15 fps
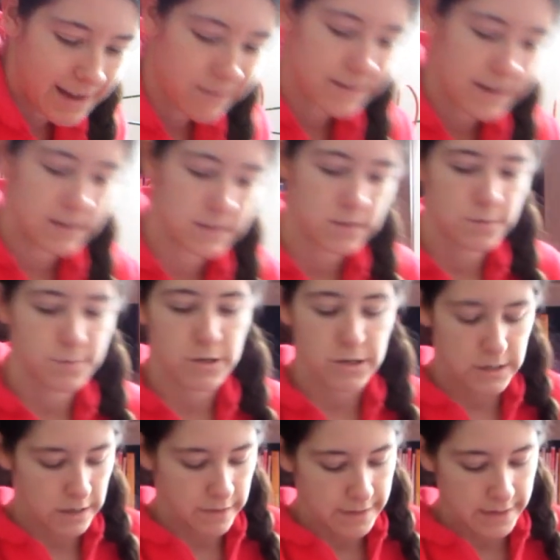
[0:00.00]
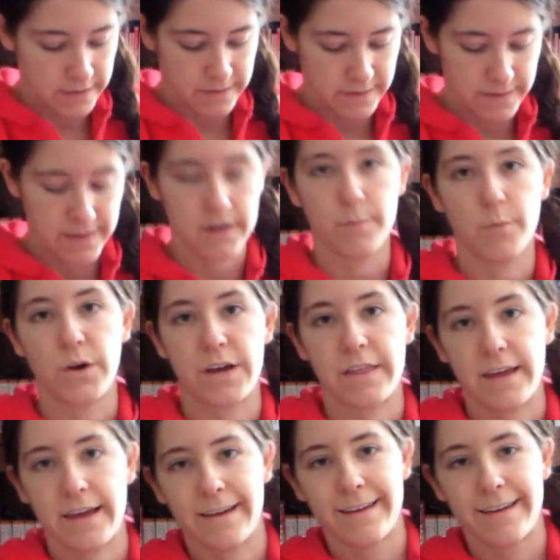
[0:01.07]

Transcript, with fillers: I've got two more girl things and then a boy thing.